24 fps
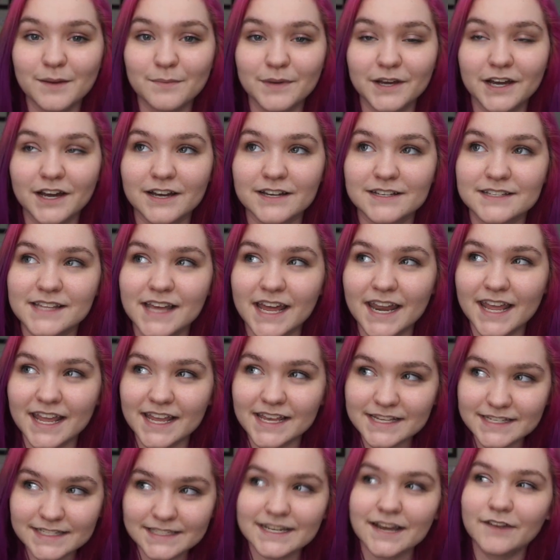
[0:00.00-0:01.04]
because that
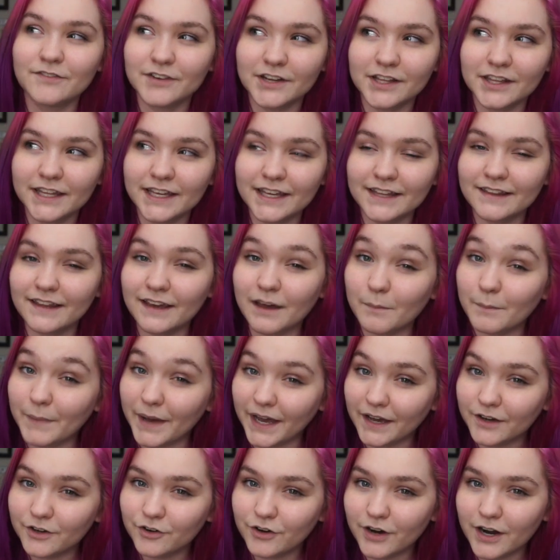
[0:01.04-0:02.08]
is definitely like a
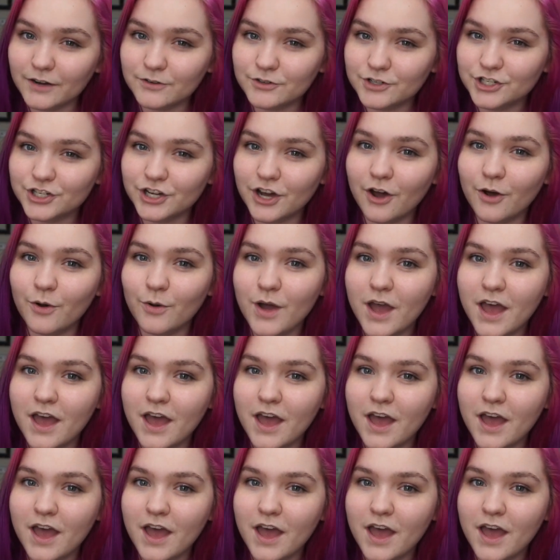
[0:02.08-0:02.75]
background show,